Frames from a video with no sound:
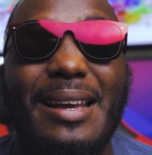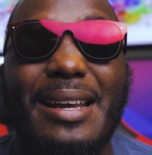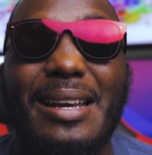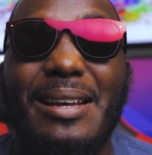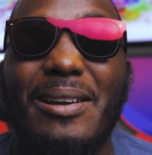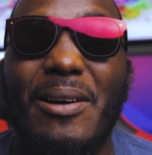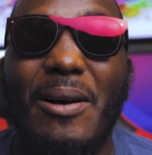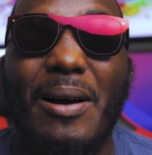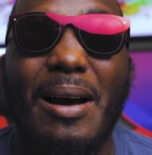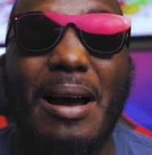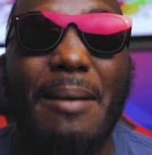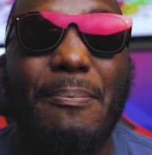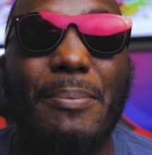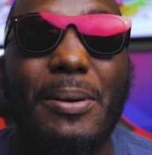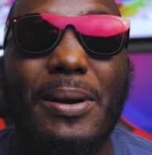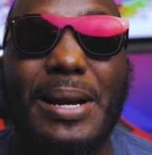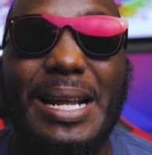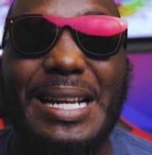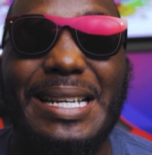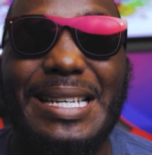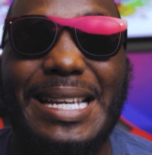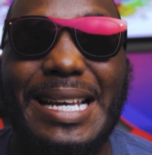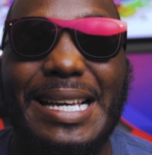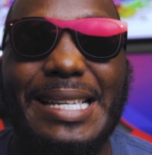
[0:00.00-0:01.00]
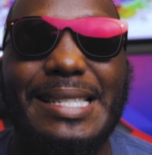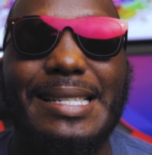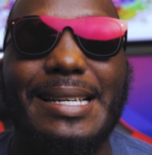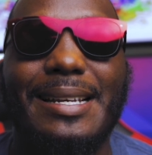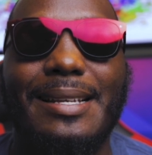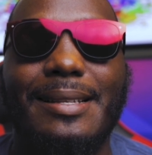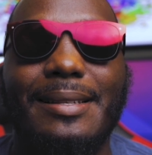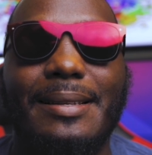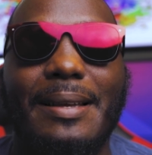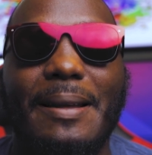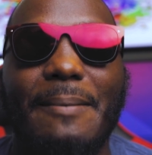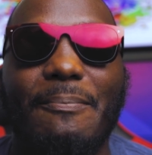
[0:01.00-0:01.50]
a pretty
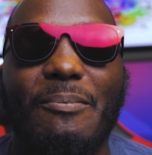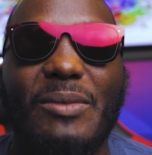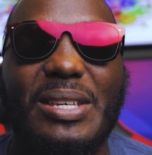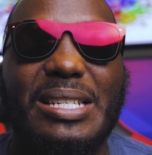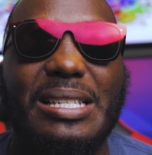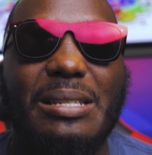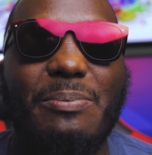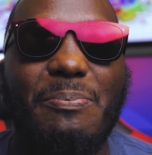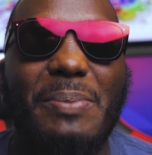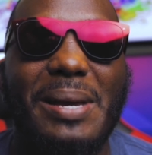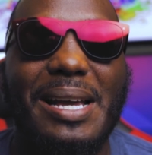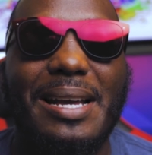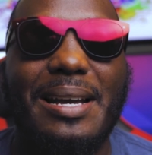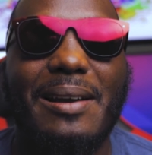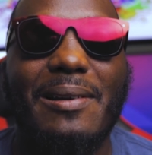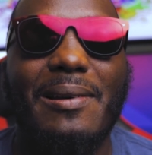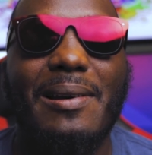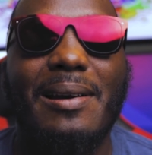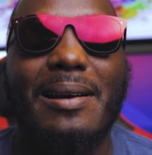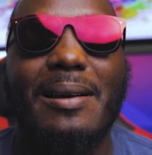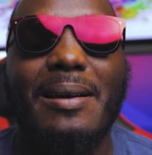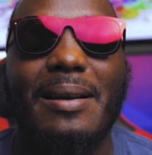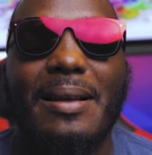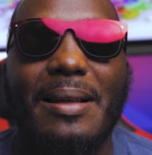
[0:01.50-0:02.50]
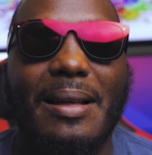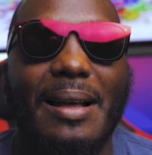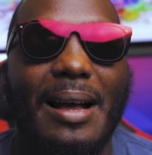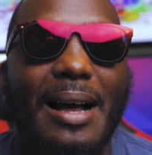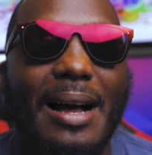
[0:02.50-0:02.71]
decent speaker,